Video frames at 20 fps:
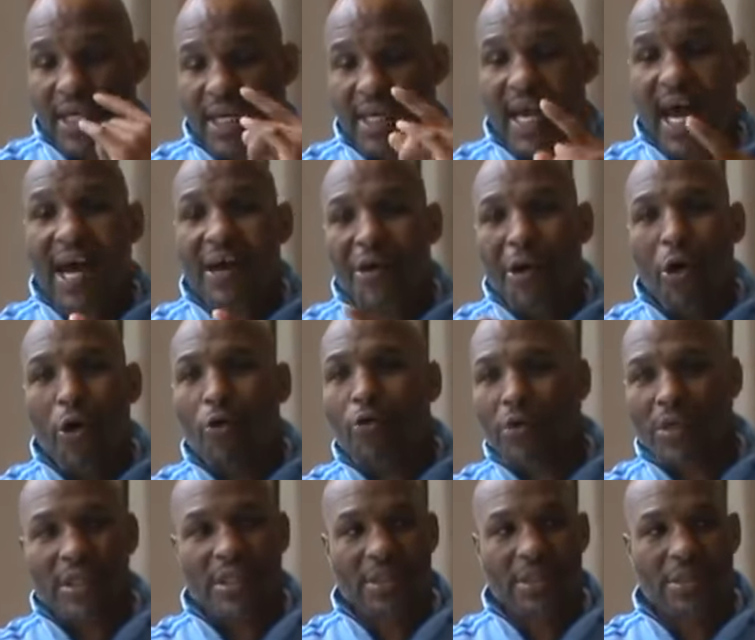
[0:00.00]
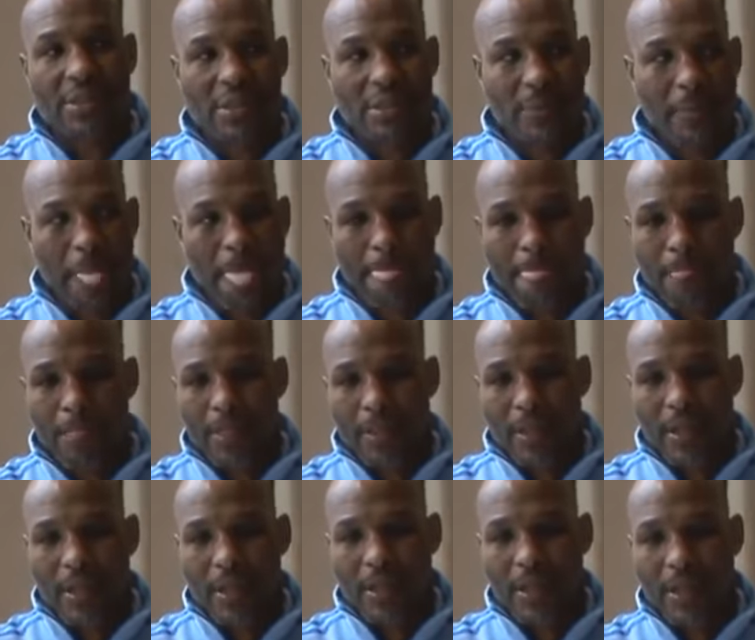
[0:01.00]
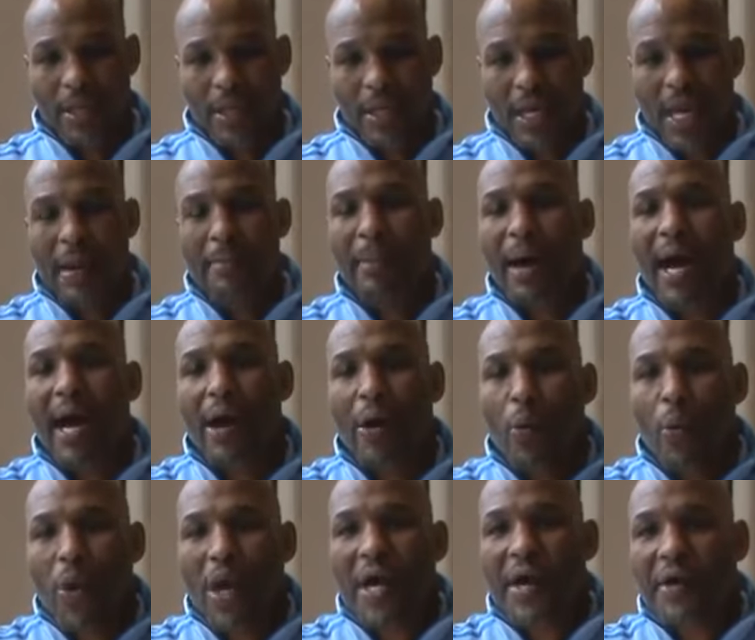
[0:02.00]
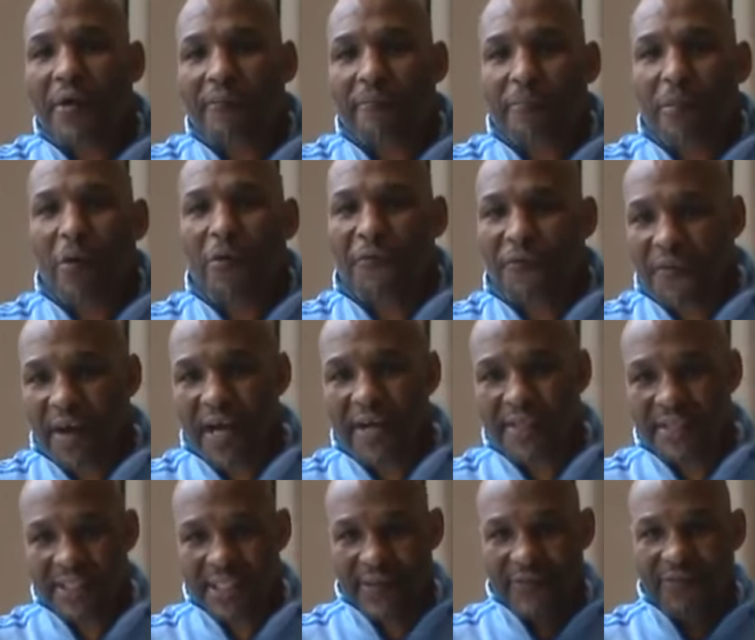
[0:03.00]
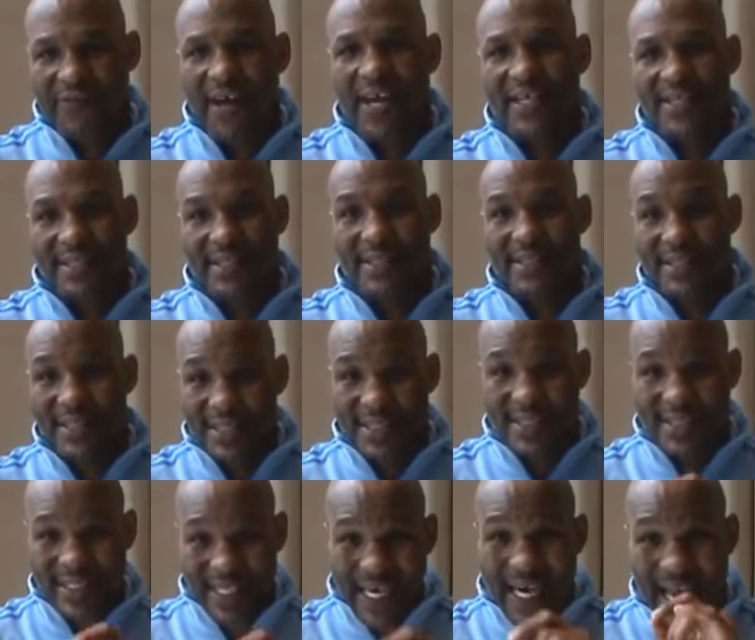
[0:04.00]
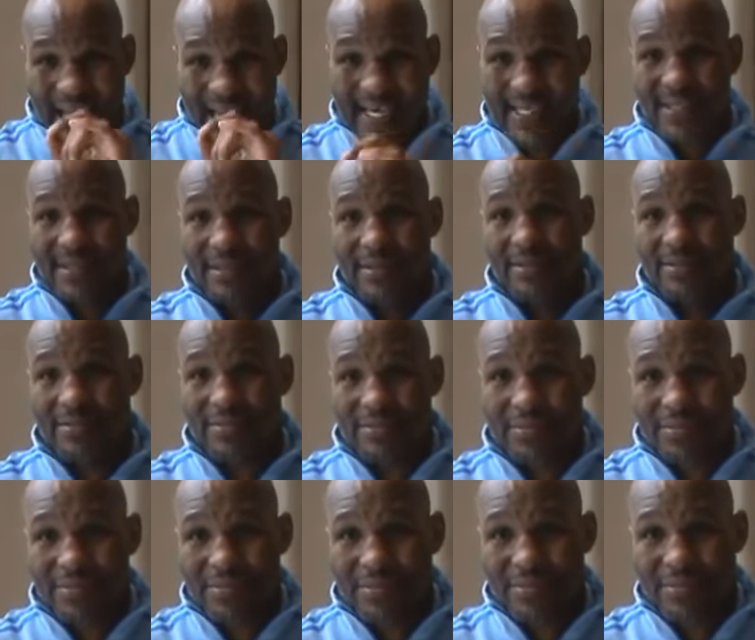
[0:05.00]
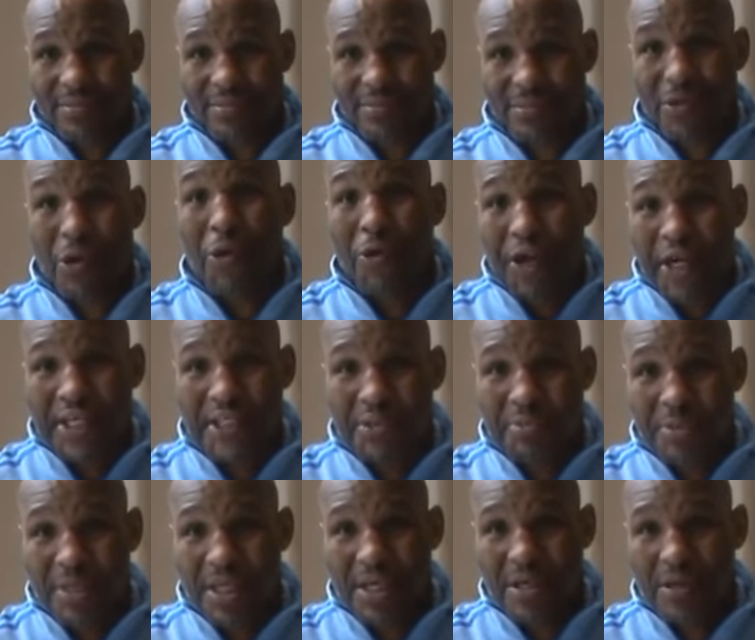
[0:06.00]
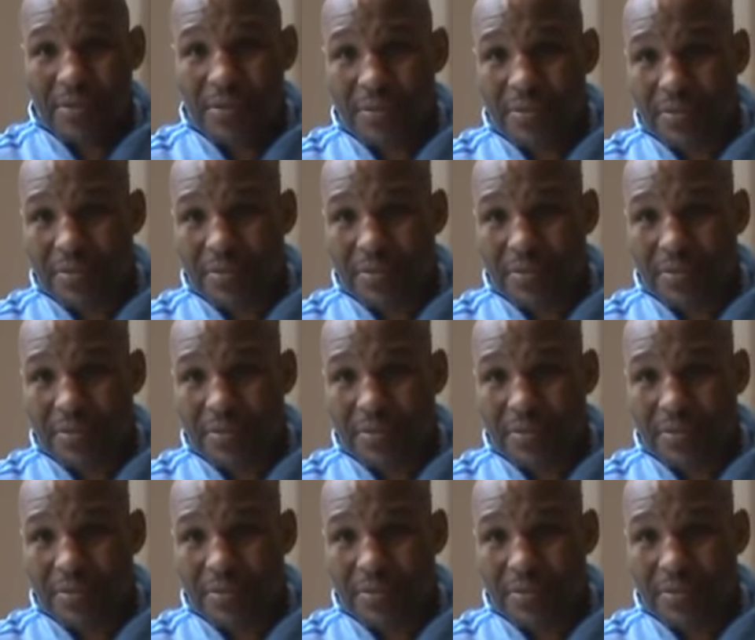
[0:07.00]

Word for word: not only am I aware of both fighters that's fighting tonight on HBO,